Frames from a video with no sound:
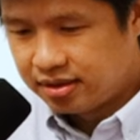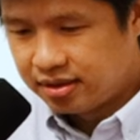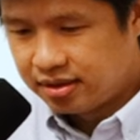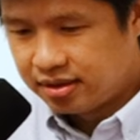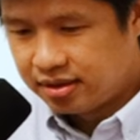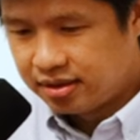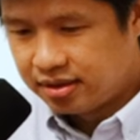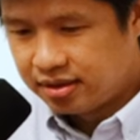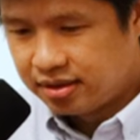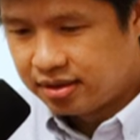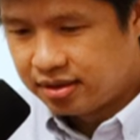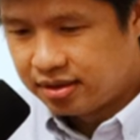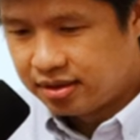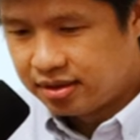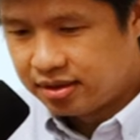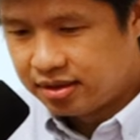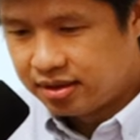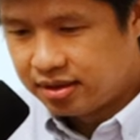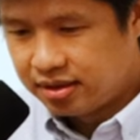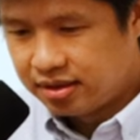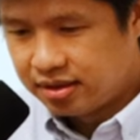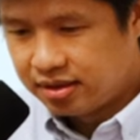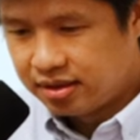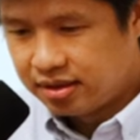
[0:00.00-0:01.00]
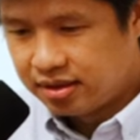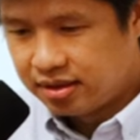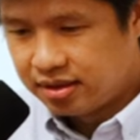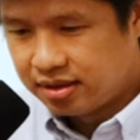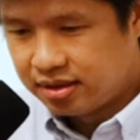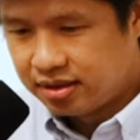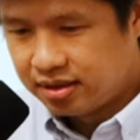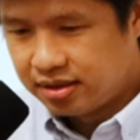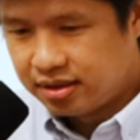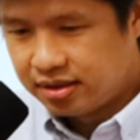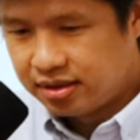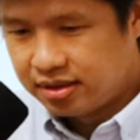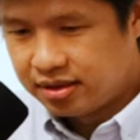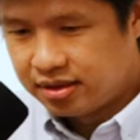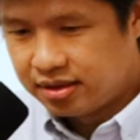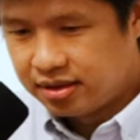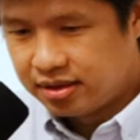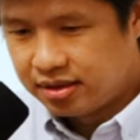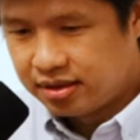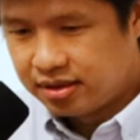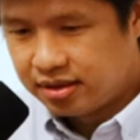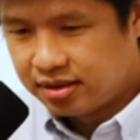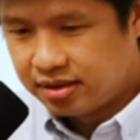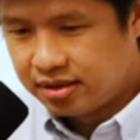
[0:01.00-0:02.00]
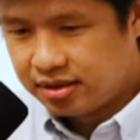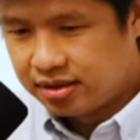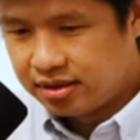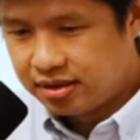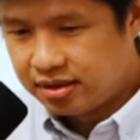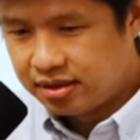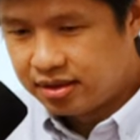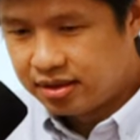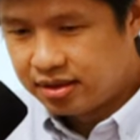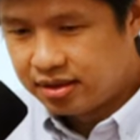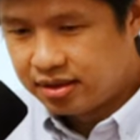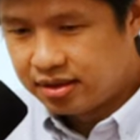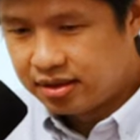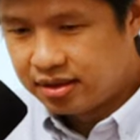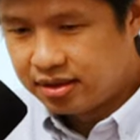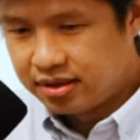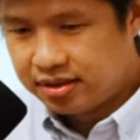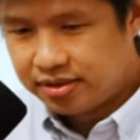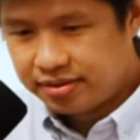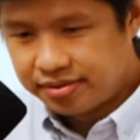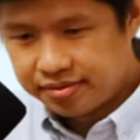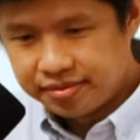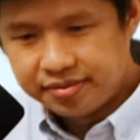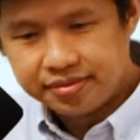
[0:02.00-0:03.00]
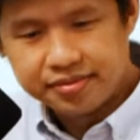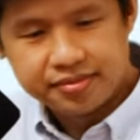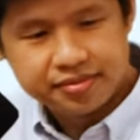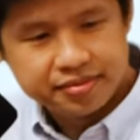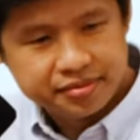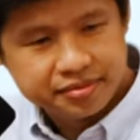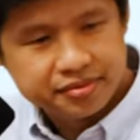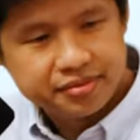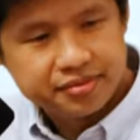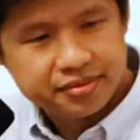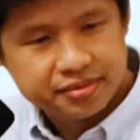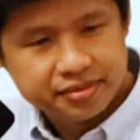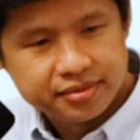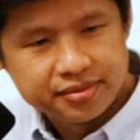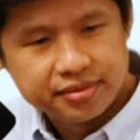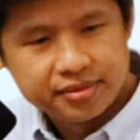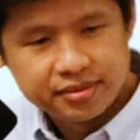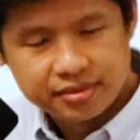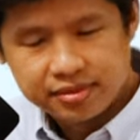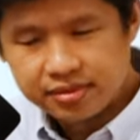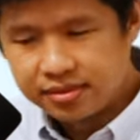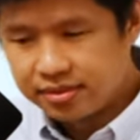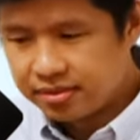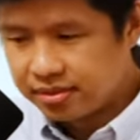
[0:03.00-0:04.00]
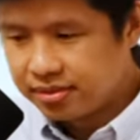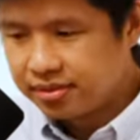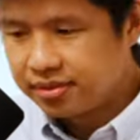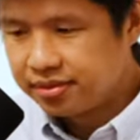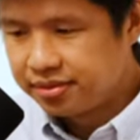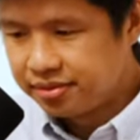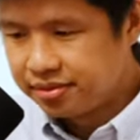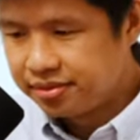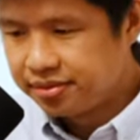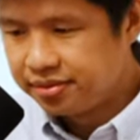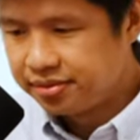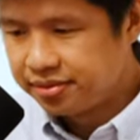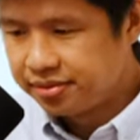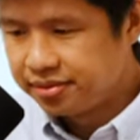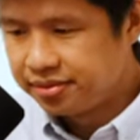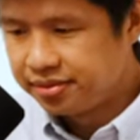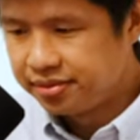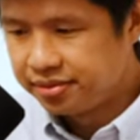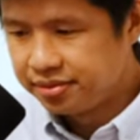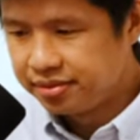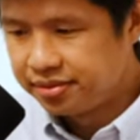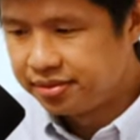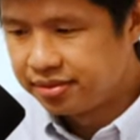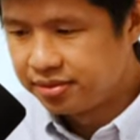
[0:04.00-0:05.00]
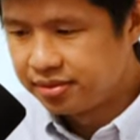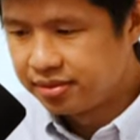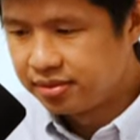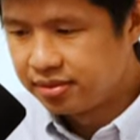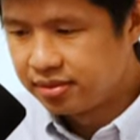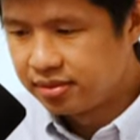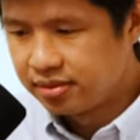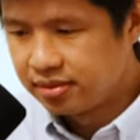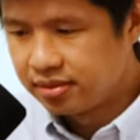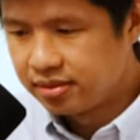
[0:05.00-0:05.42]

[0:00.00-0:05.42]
(silent)